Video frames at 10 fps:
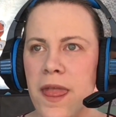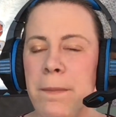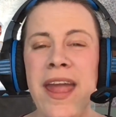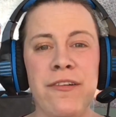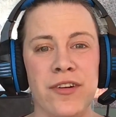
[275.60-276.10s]

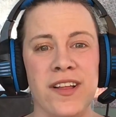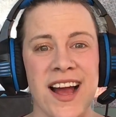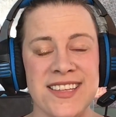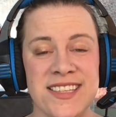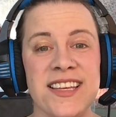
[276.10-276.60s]
pay for
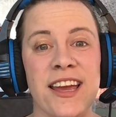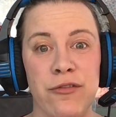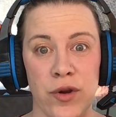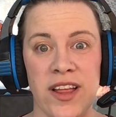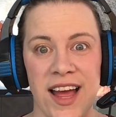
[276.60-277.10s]
classes and
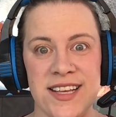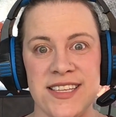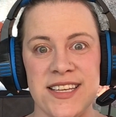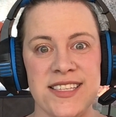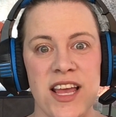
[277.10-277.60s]
get free
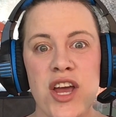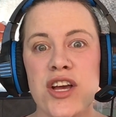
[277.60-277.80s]
classes.